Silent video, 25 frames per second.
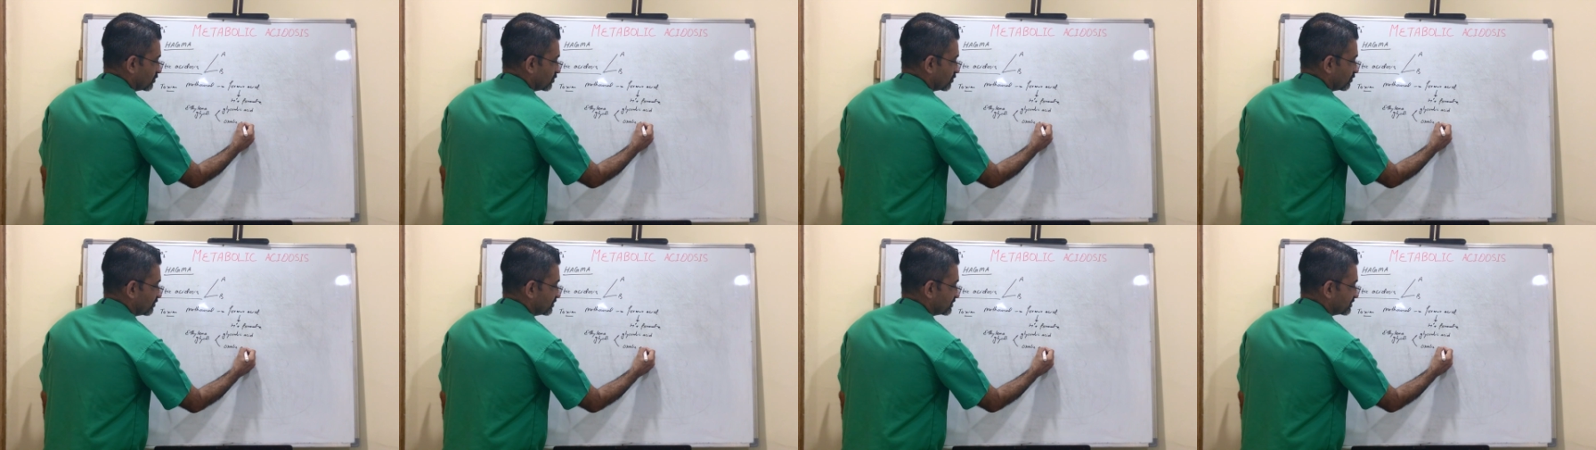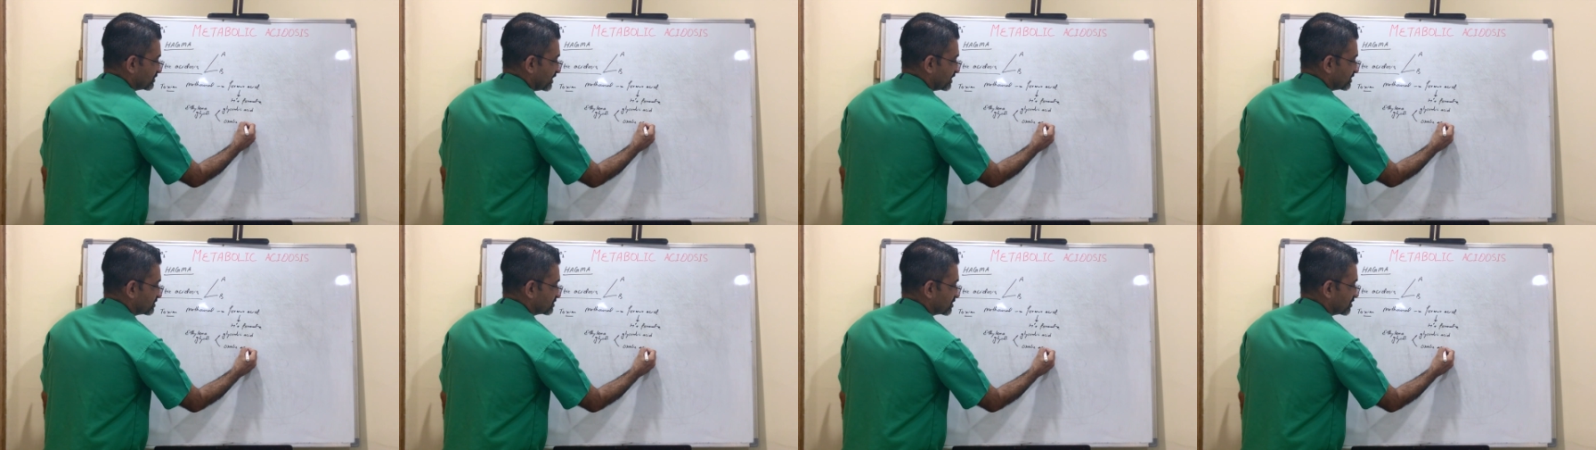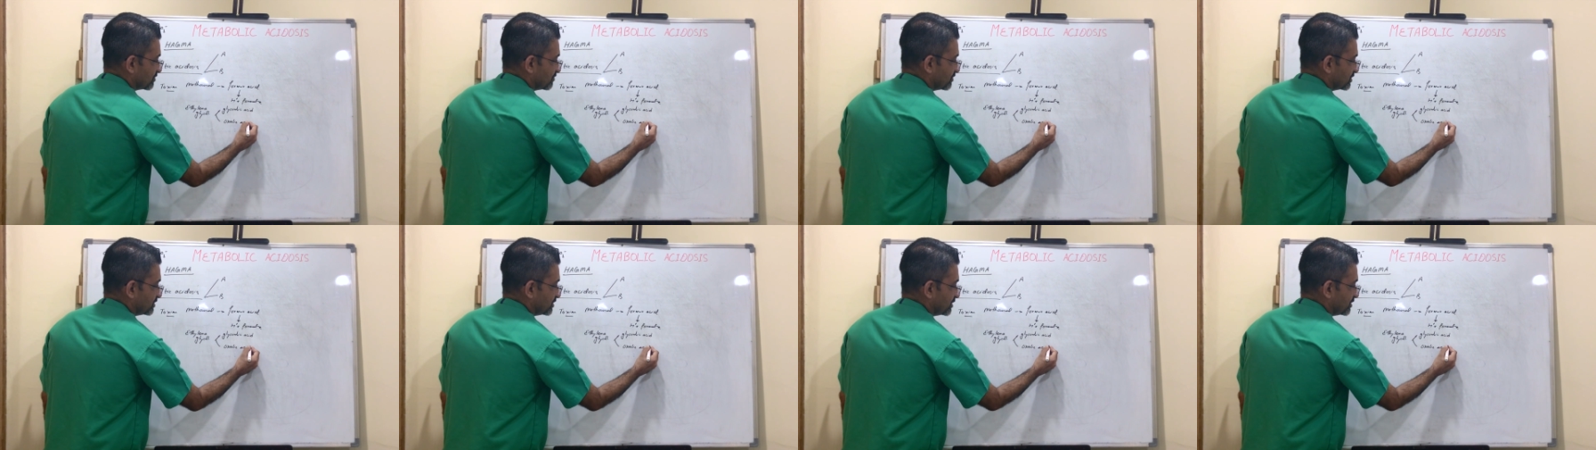which gets
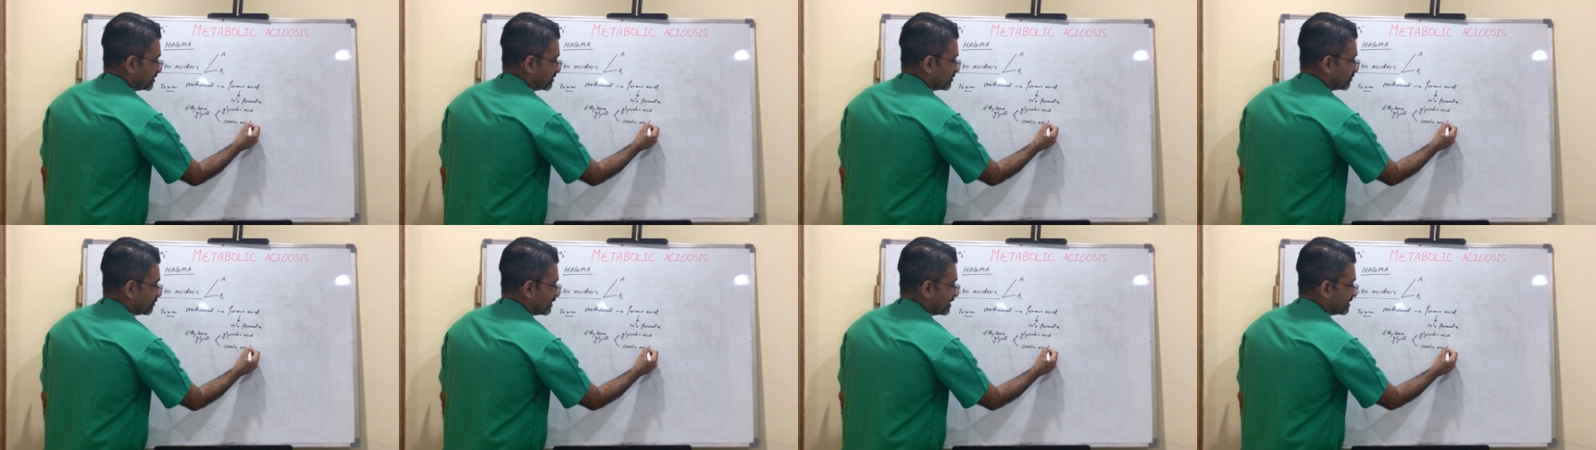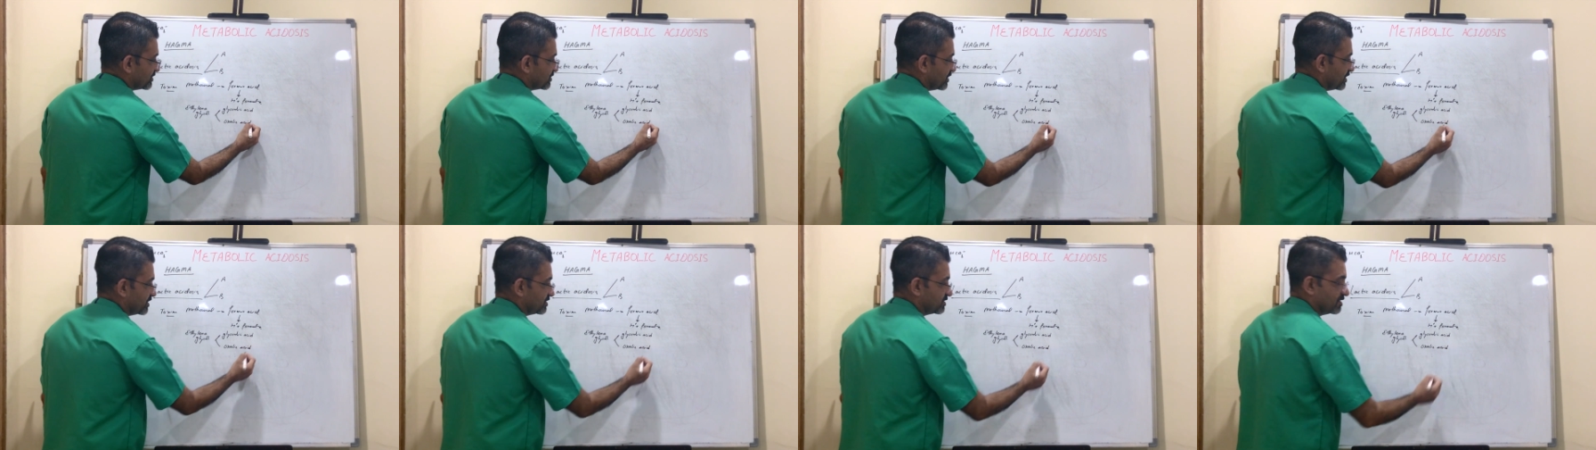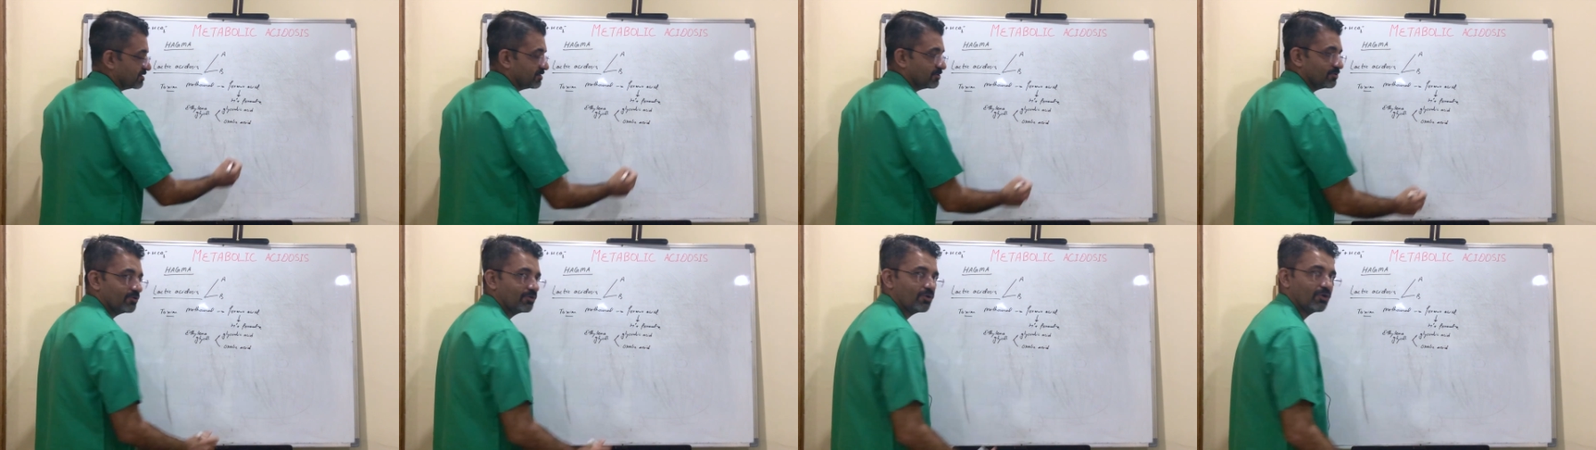converted into H ions
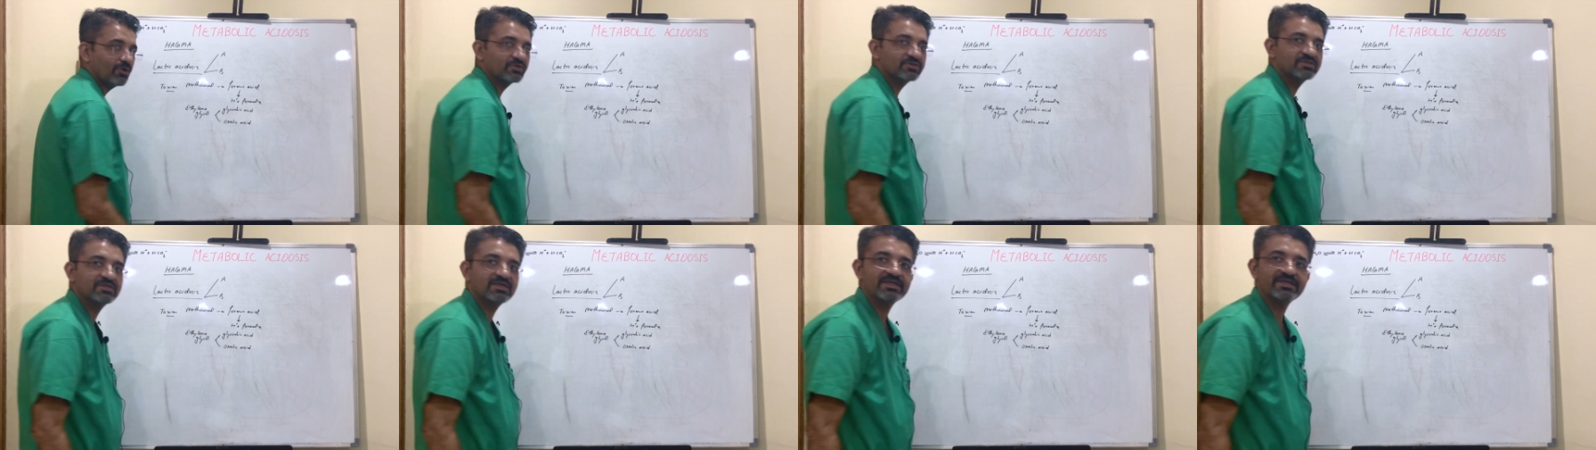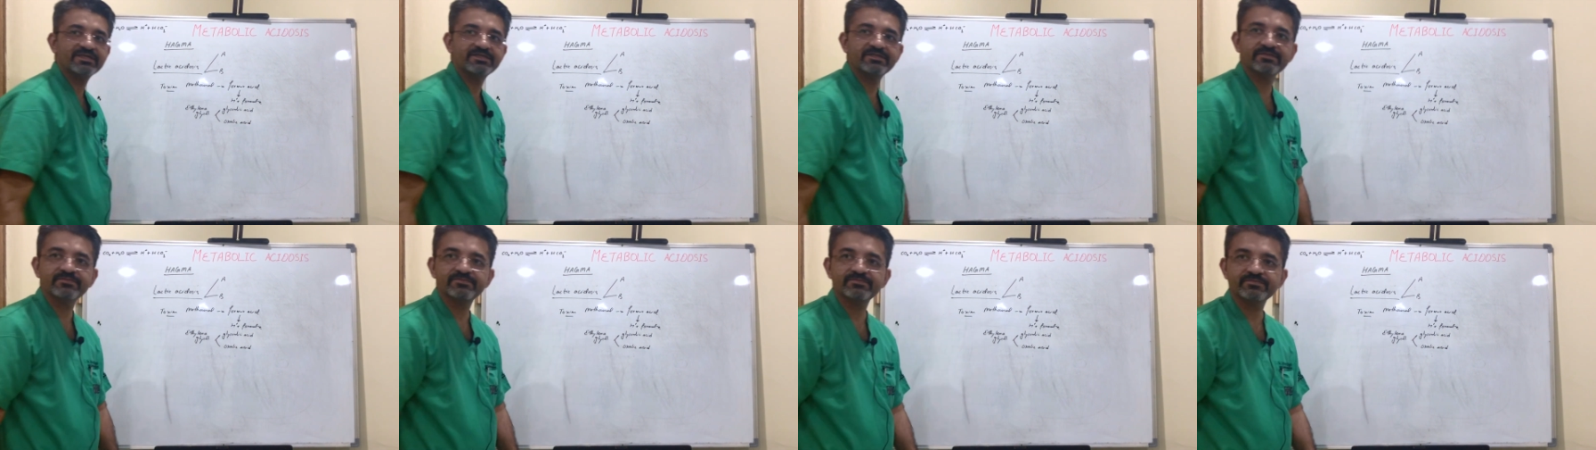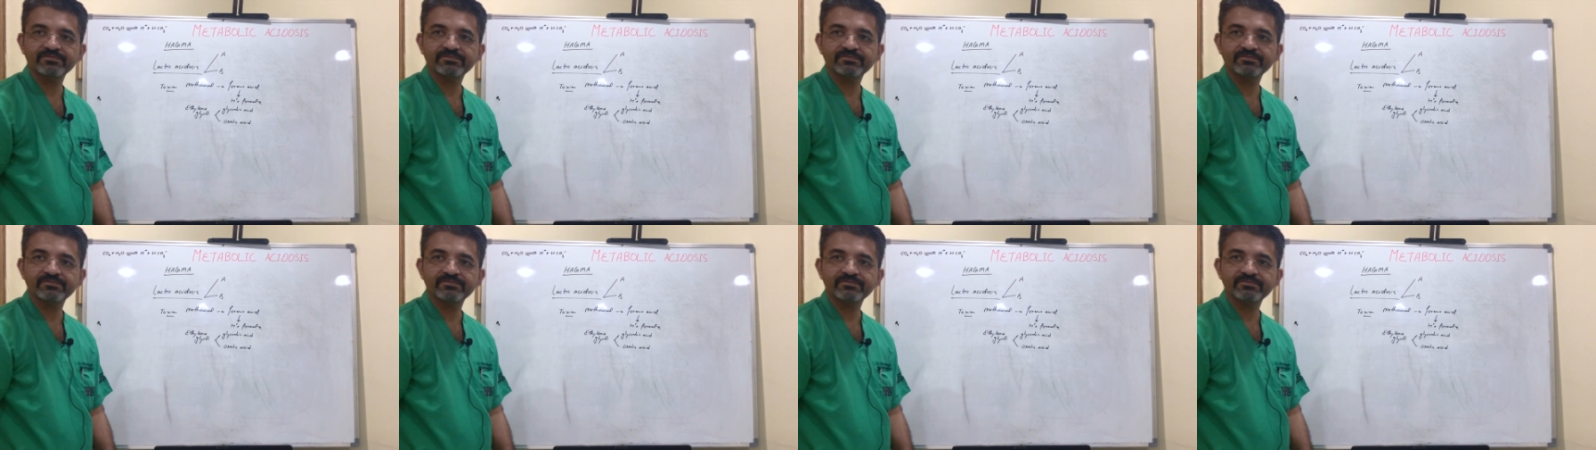and oxalate,